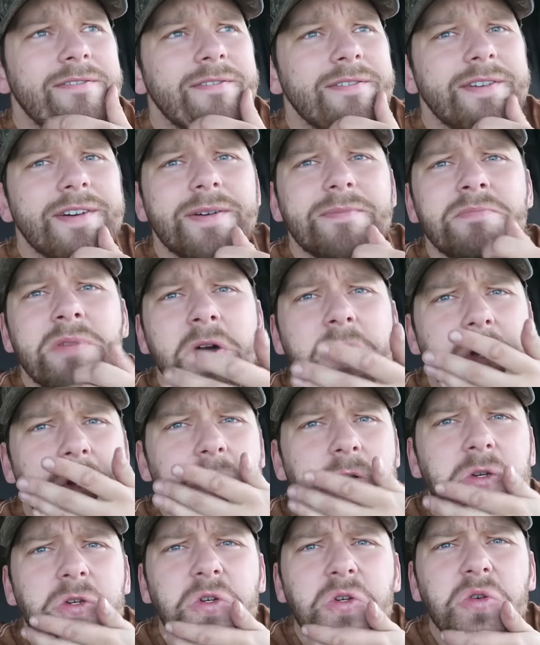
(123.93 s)
I'm not
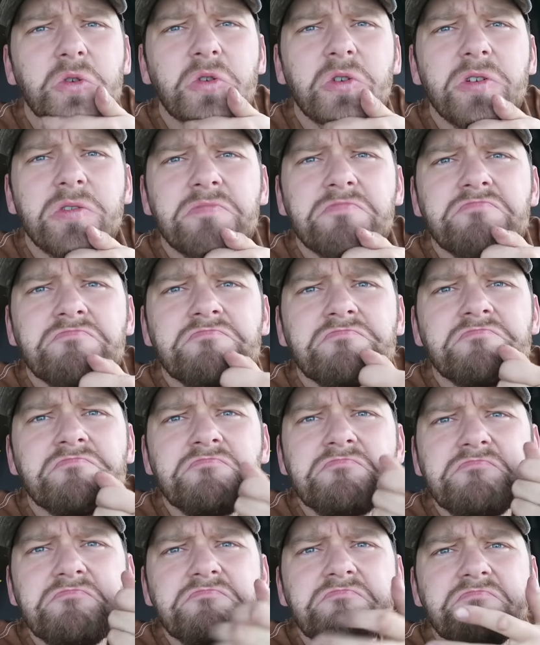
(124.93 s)
too sure.
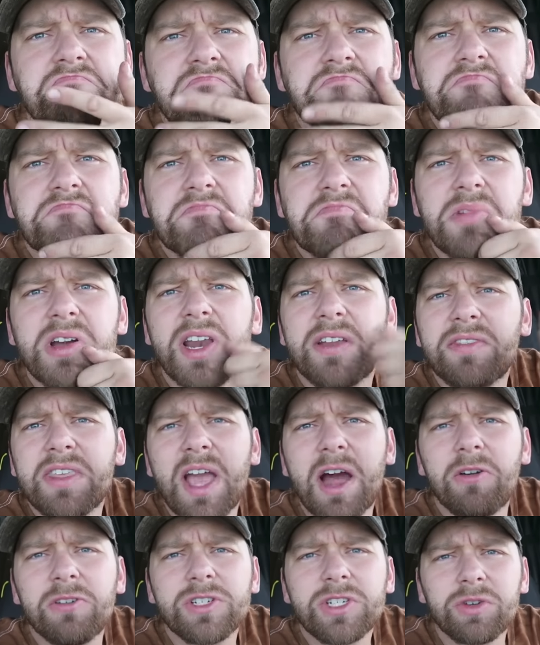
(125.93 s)
Might have
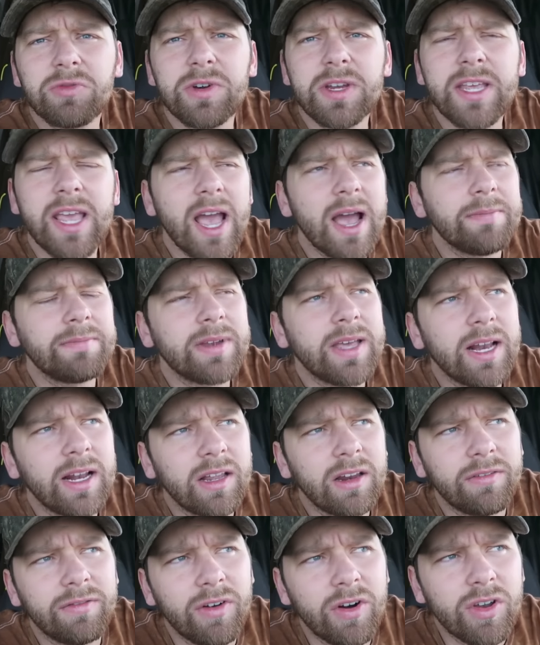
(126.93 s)
the hours to recap to get
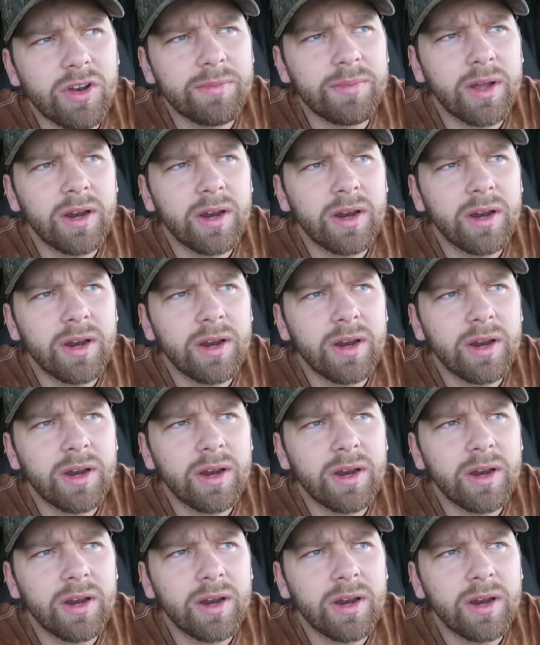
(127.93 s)
a little further,